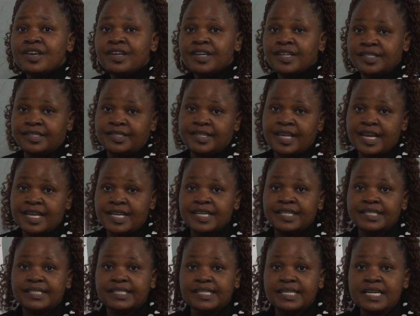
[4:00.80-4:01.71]
is the
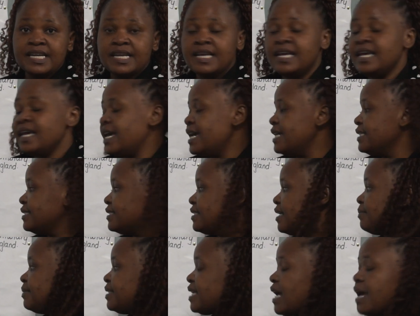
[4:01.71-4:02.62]
kidney, and
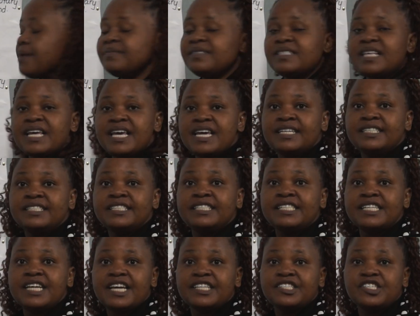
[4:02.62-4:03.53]
sometimes the
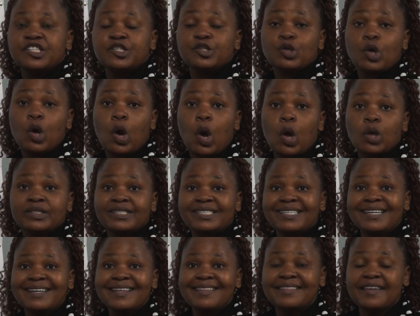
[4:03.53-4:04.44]
ADH is
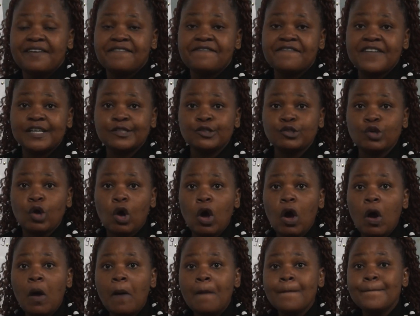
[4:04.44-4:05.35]
called the
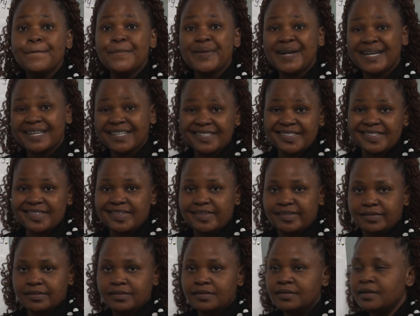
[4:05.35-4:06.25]

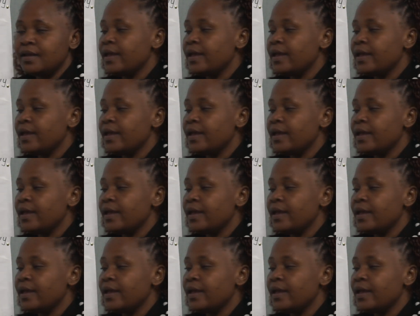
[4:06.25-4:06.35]
vasopressin.